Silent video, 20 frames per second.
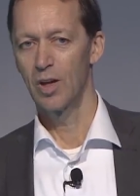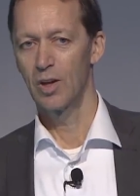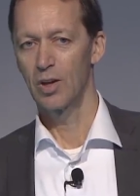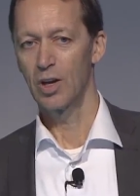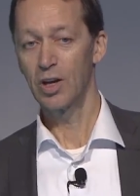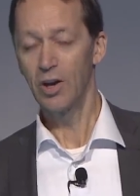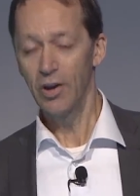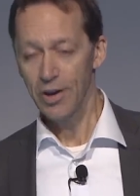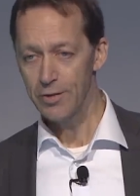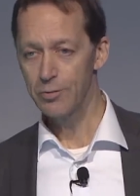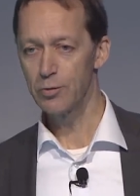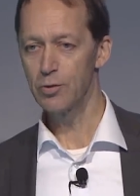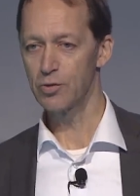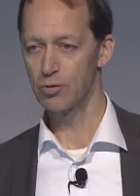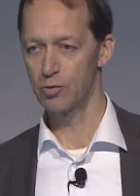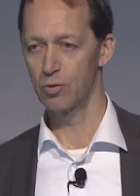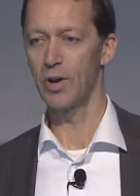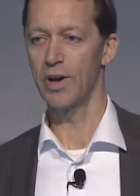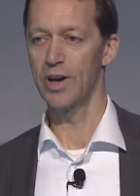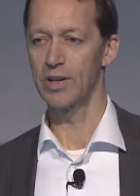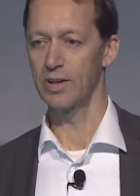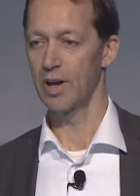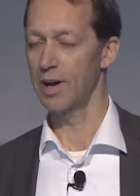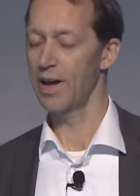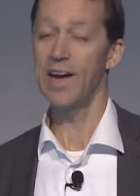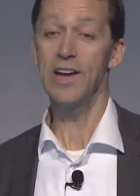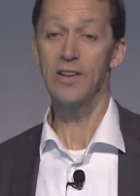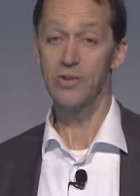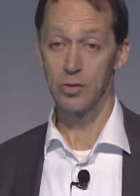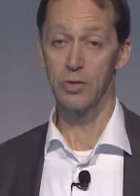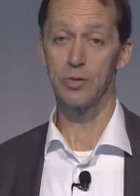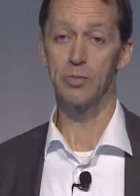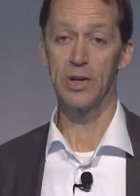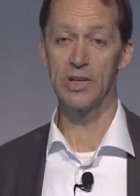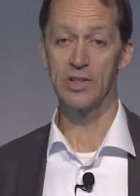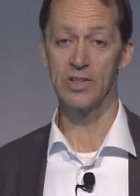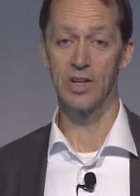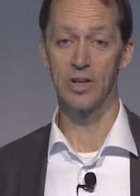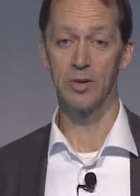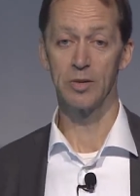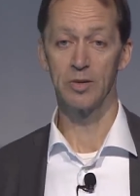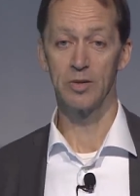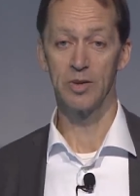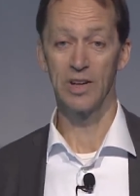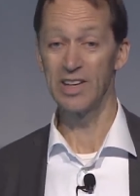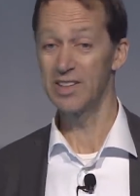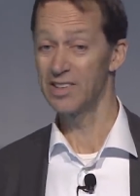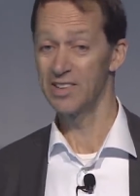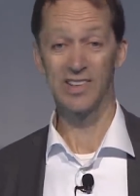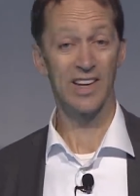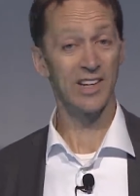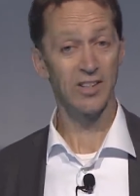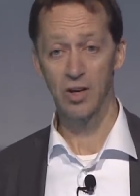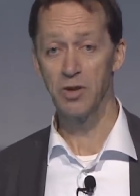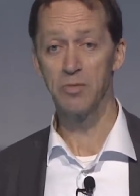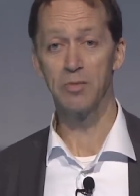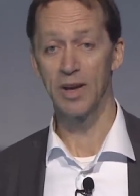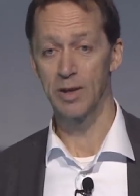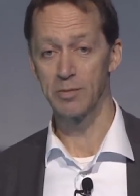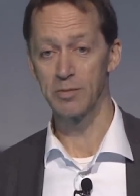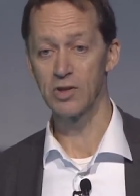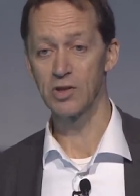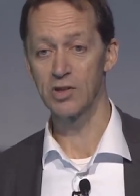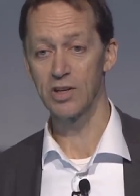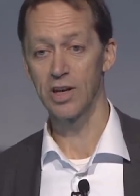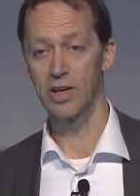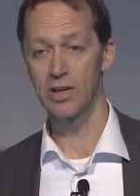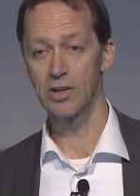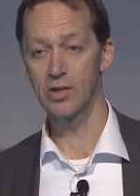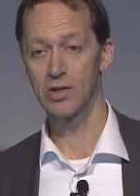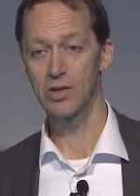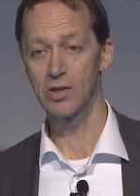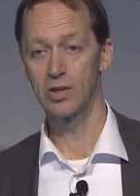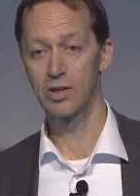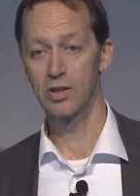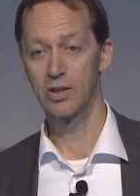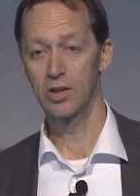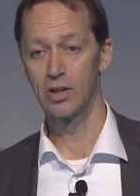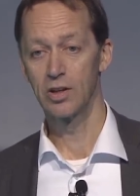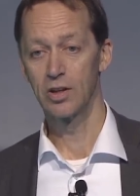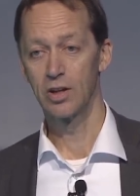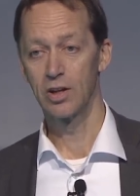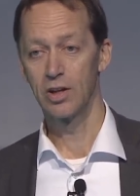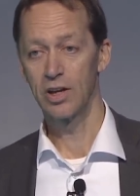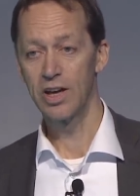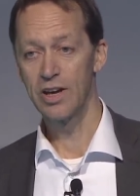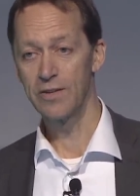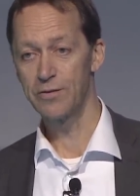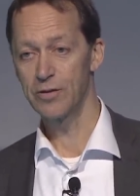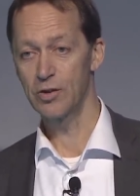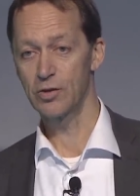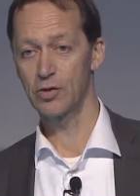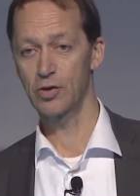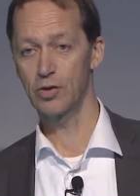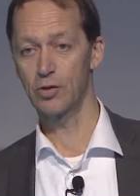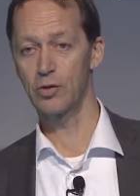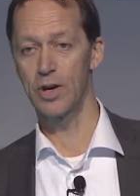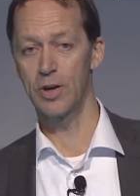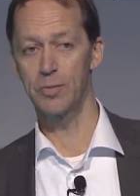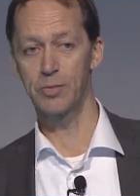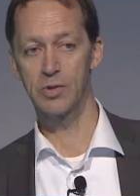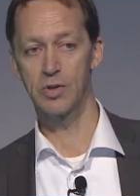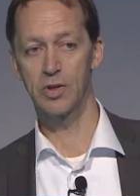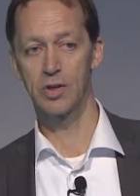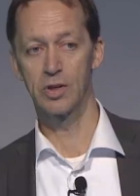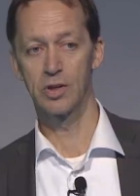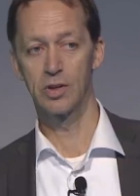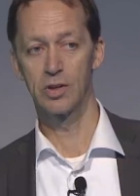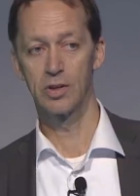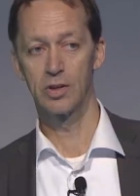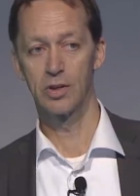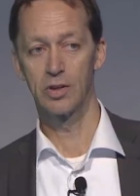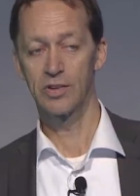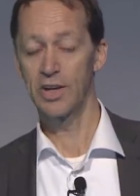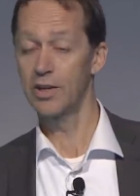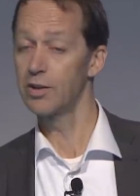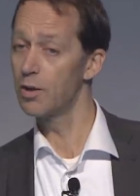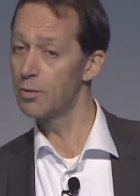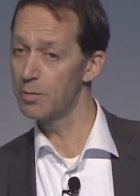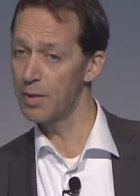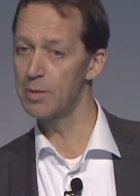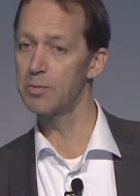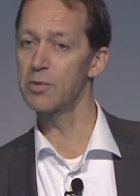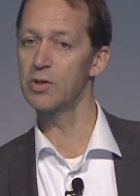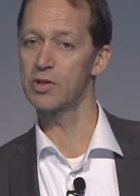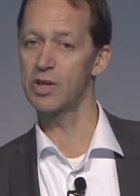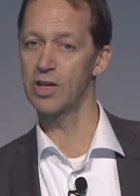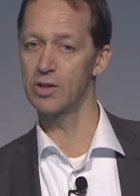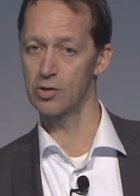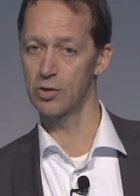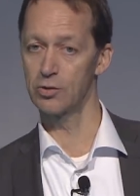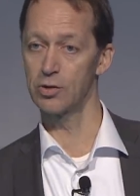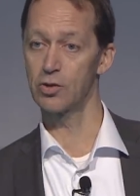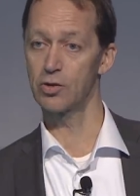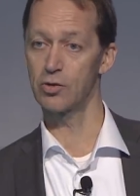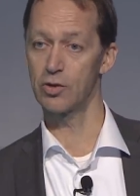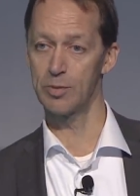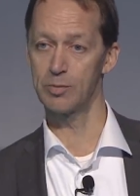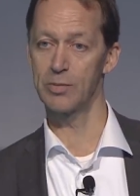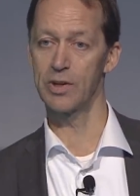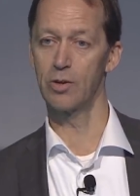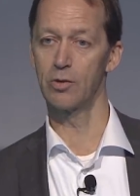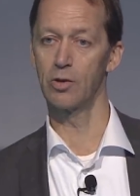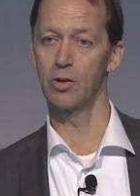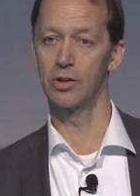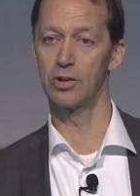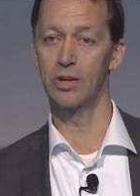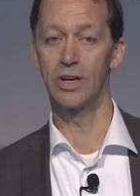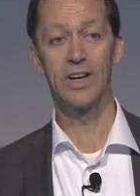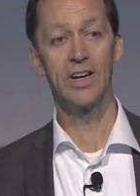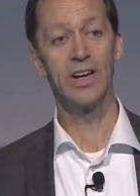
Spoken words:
Clive was right, I hate to admit it, they don't make mistakes. If the script, they don't make mistakes on the script they're on.